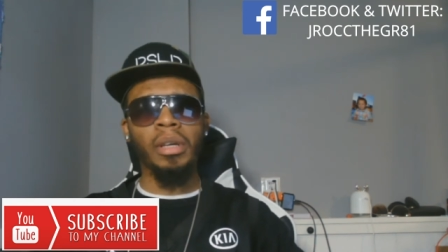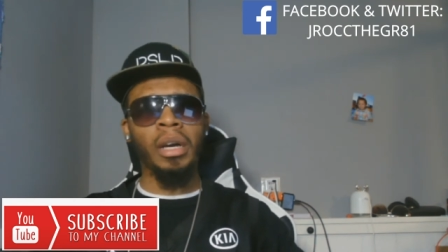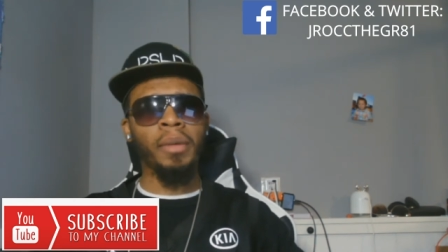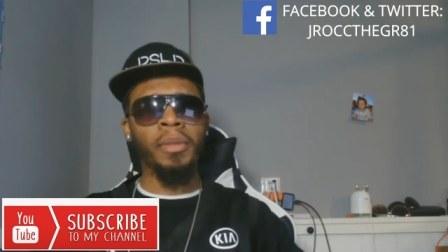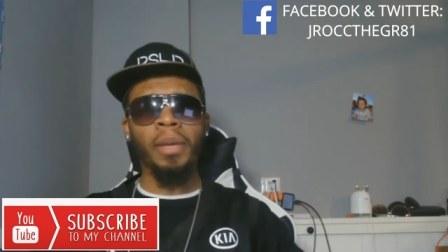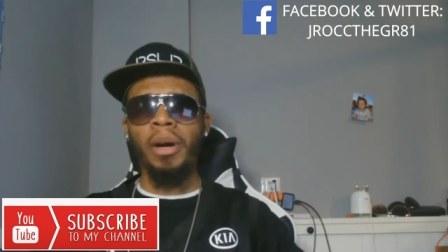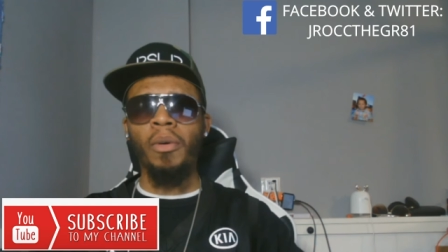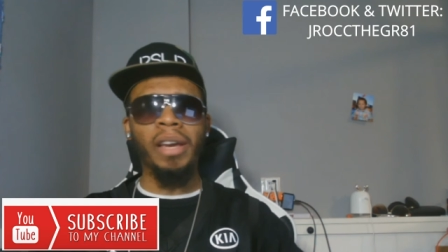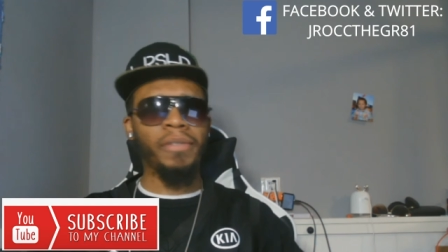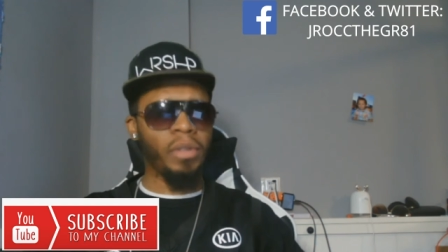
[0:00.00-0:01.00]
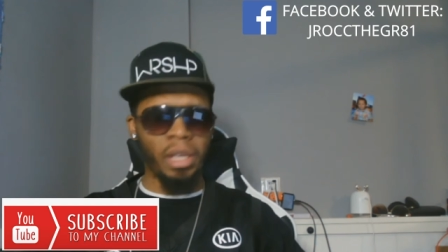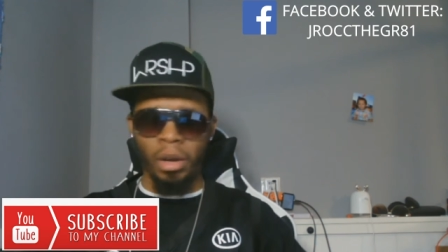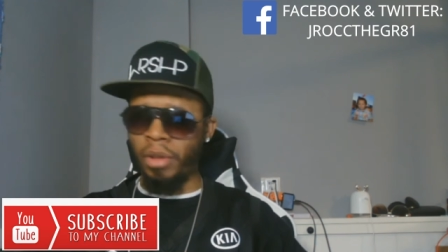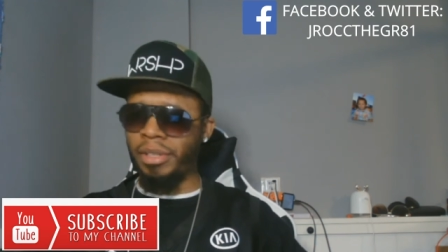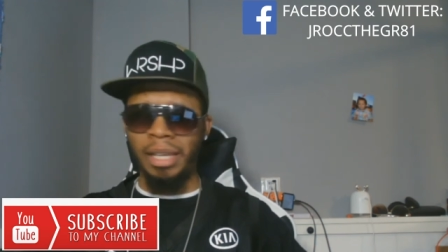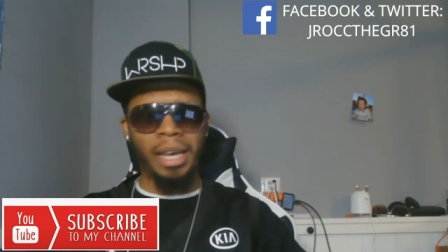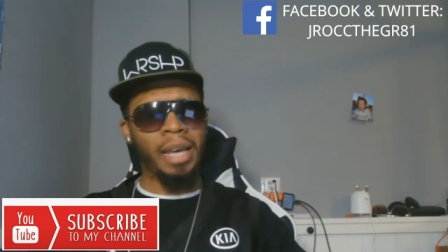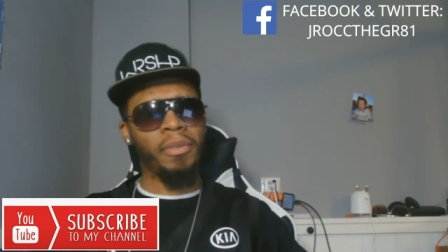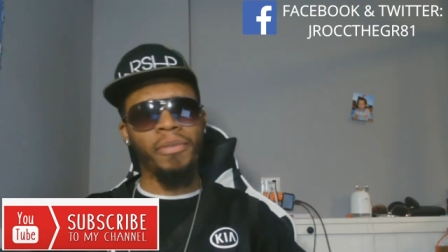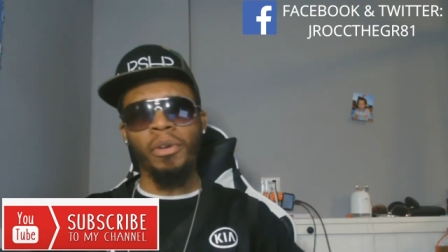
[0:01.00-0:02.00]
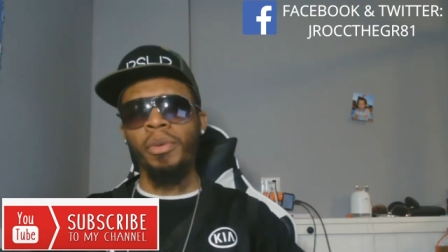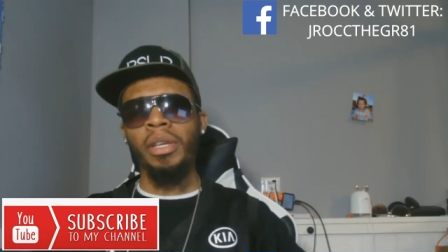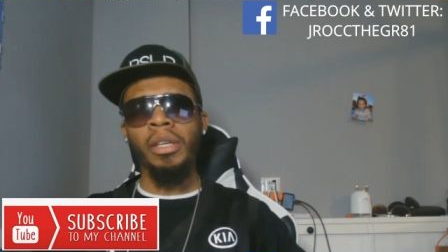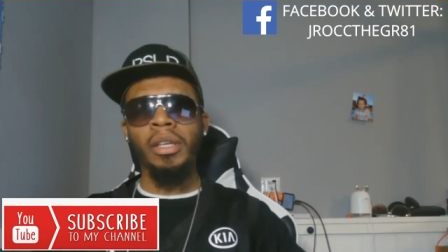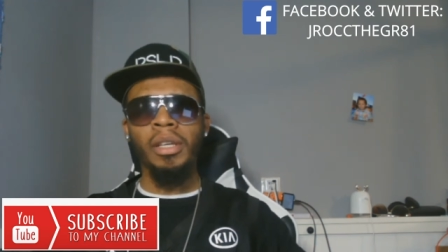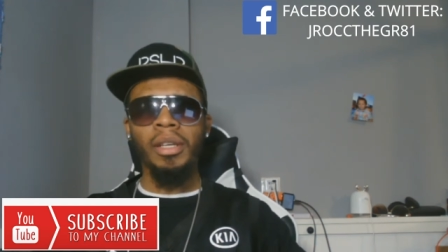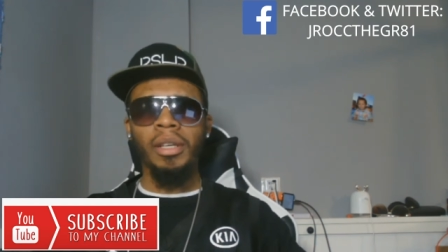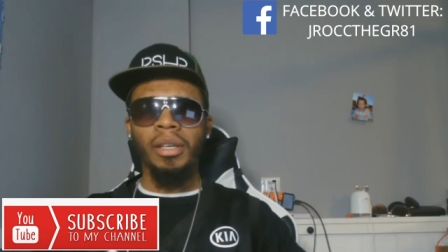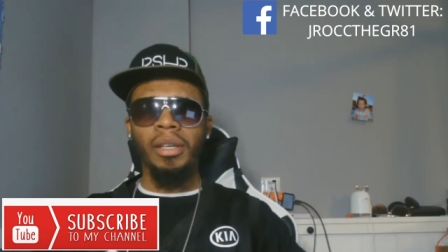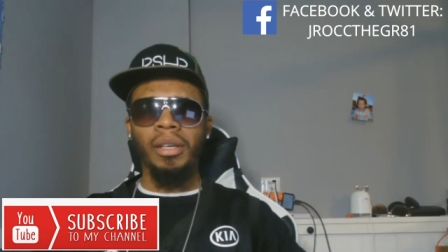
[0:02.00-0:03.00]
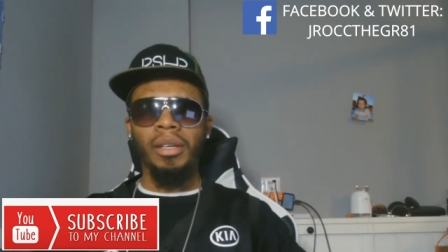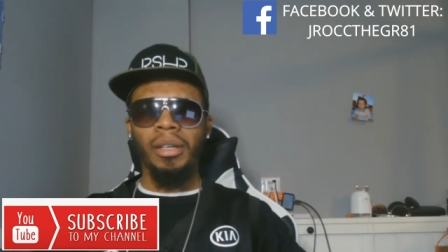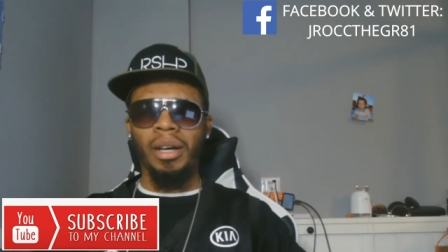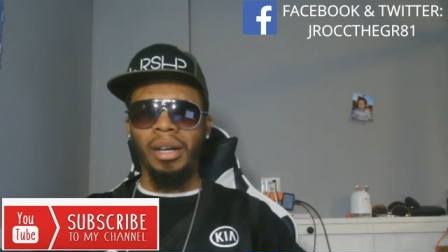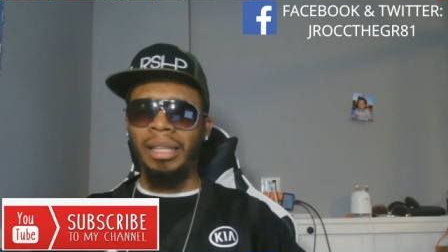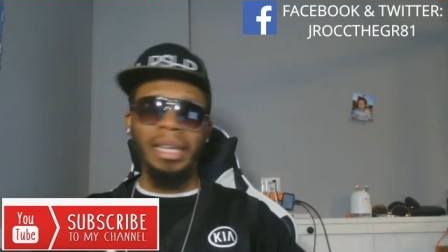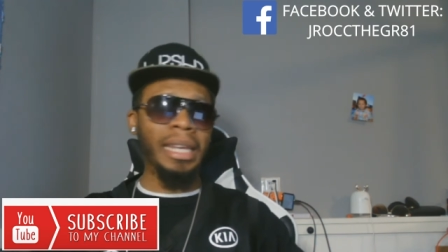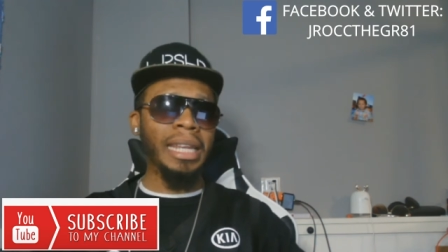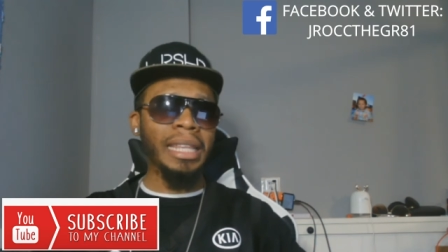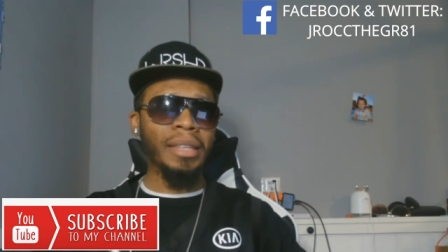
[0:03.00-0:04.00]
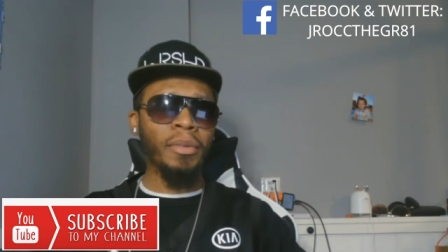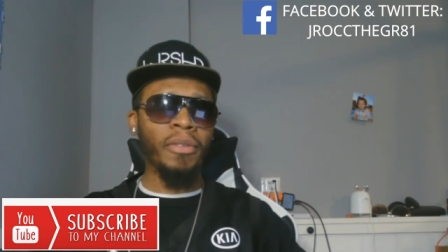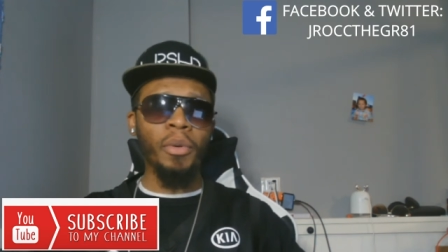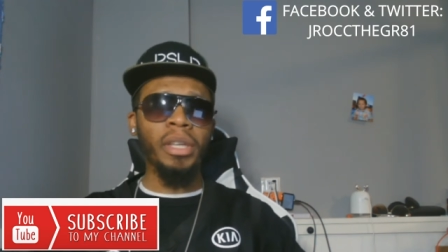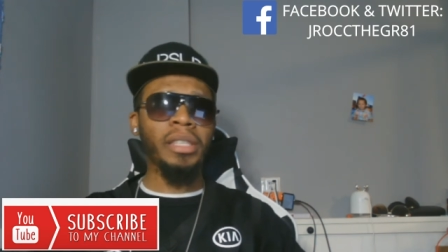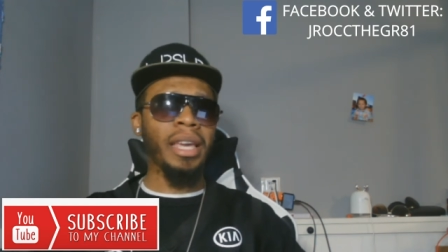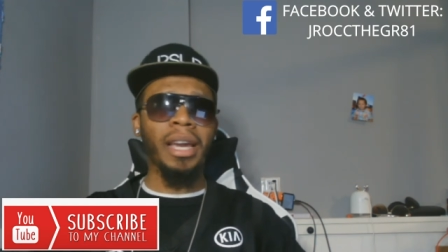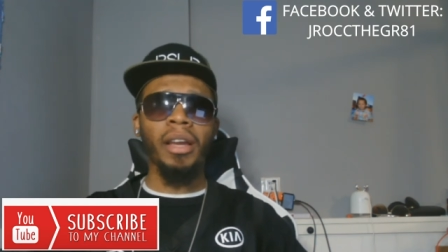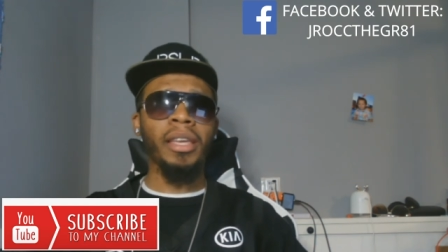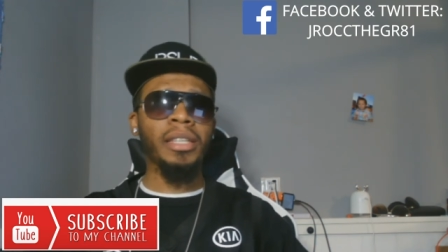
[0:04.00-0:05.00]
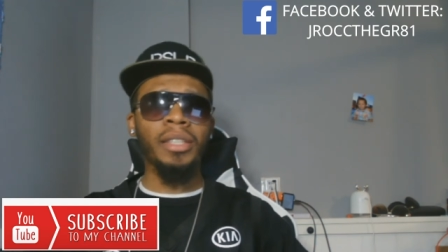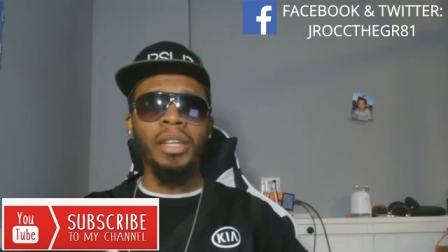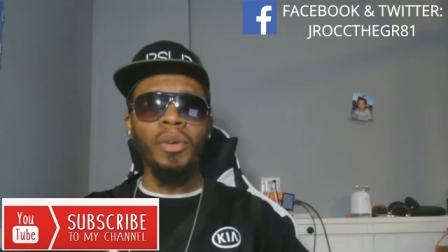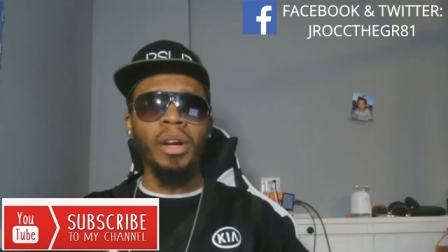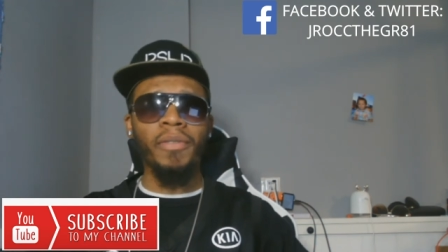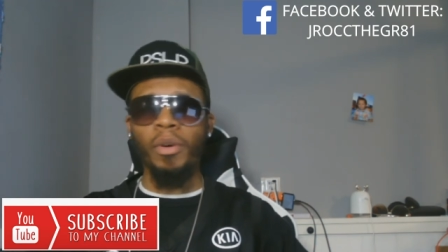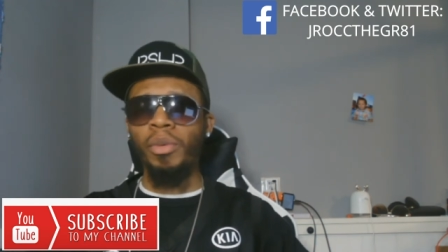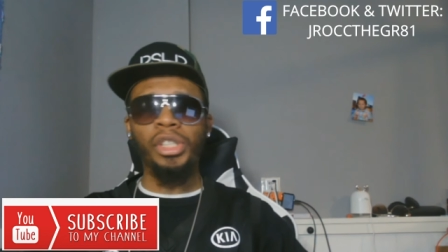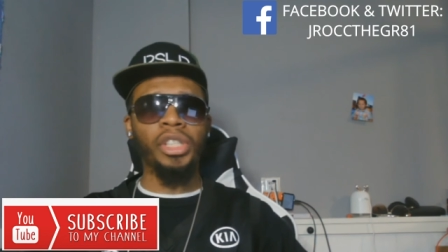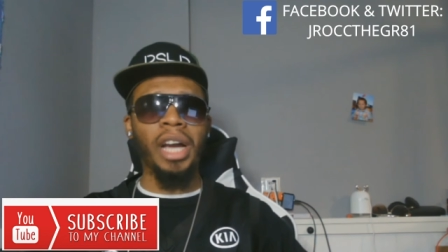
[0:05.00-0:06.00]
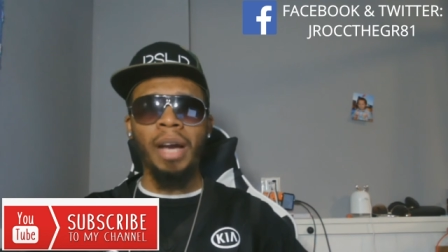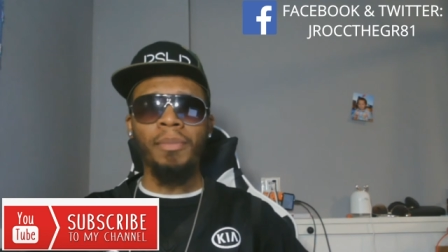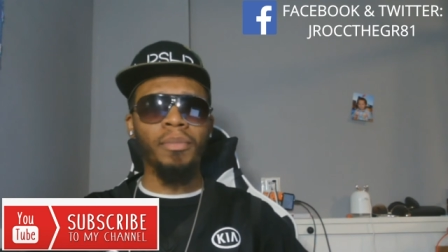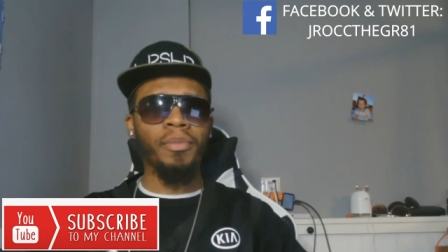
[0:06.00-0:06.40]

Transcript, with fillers: Uh, me and my wife do that all the time before we uh, clean any, before we take our kids anywhere, before we shop.